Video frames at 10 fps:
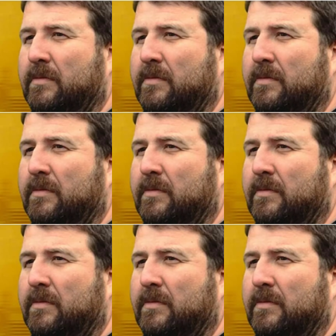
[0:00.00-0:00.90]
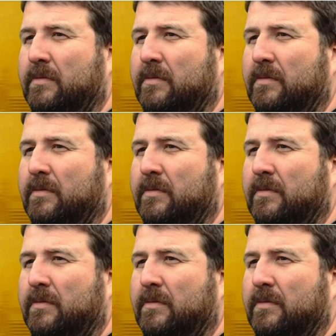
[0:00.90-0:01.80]

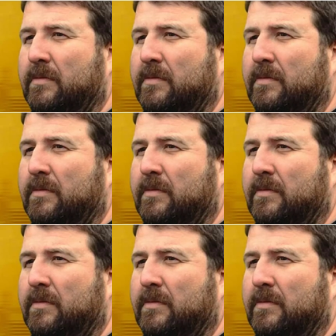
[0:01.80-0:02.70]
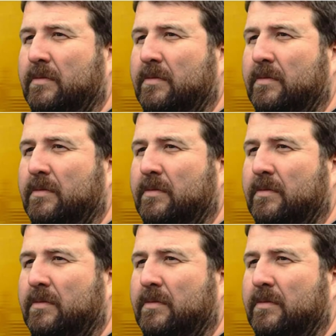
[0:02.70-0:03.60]

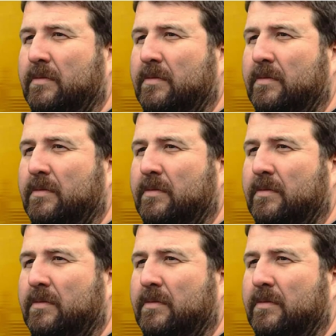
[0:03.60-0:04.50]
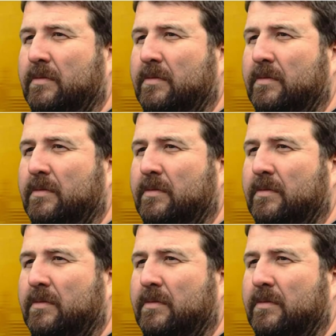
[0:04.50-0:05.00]
[no speech]